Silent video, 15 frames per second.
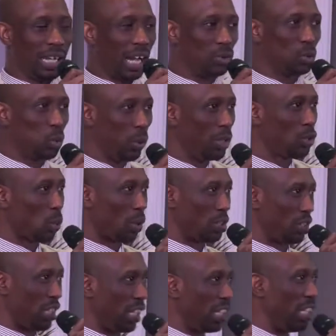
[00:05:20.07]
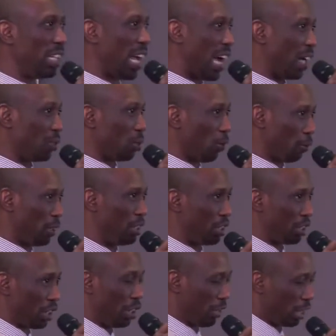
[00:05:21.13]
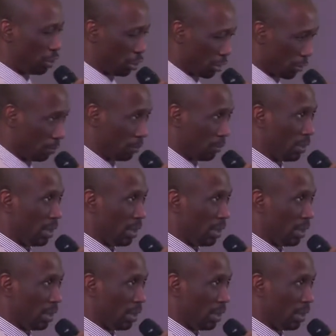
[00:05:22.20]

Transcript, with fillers: that which was taken out of his creation.